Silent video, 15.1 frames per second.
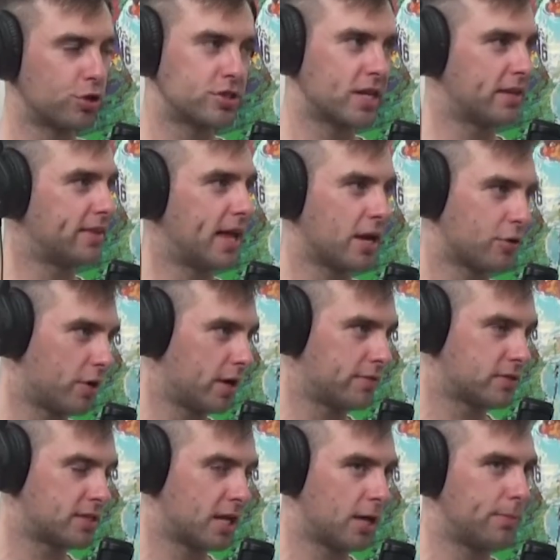it's not that great of a
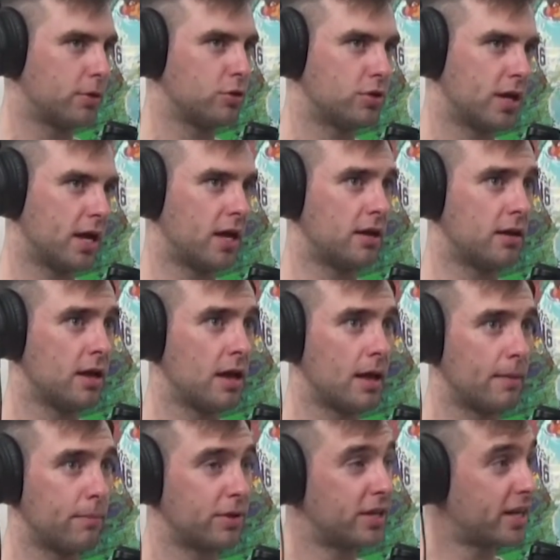salad, but you can.
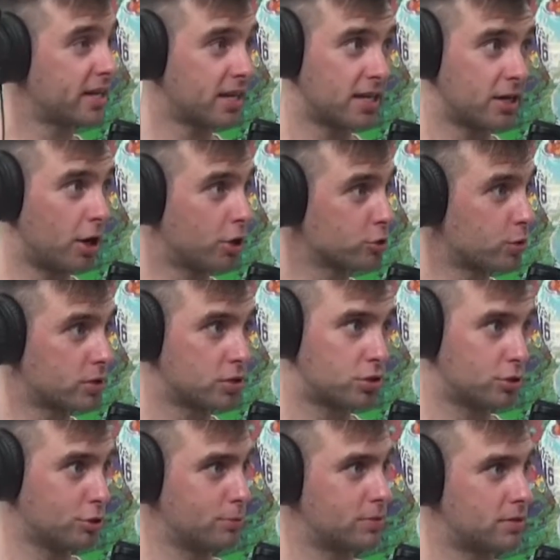But then it also has
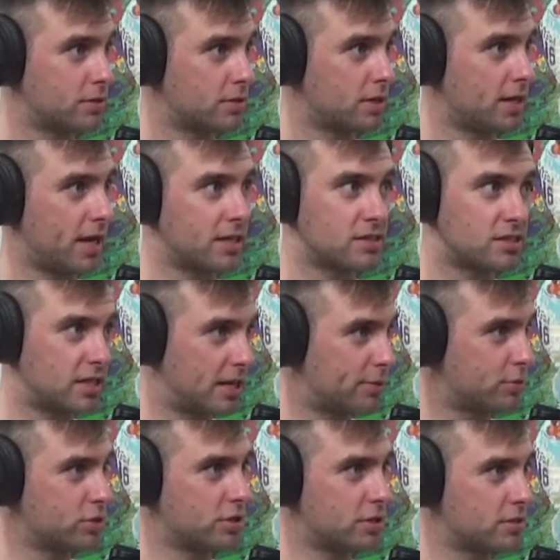soups. It has
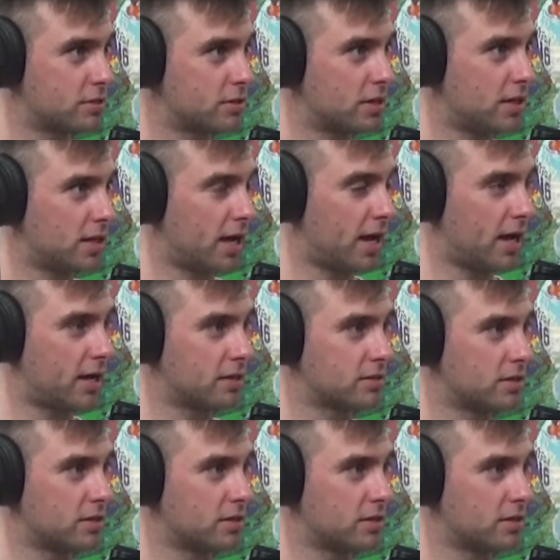sandwiches. It has